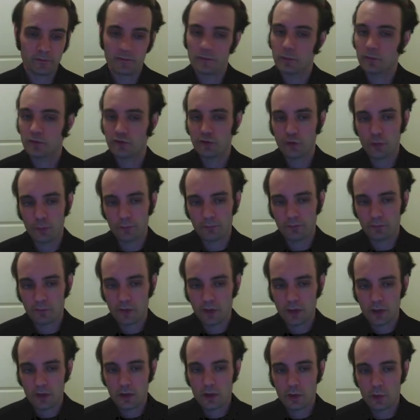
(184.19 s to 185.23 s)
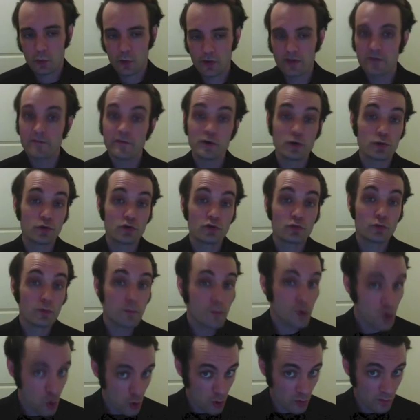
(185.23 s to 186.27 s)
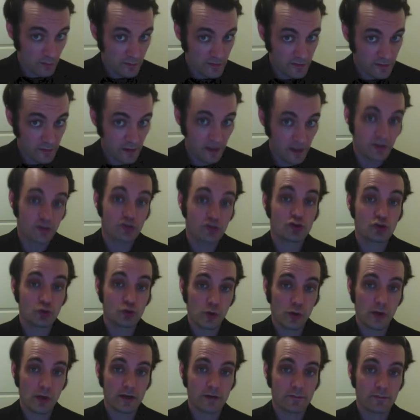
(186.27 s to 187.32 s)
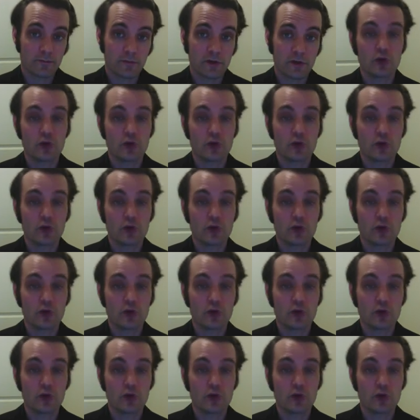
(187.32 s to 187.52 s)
Number two, when the view is removed and destroyed,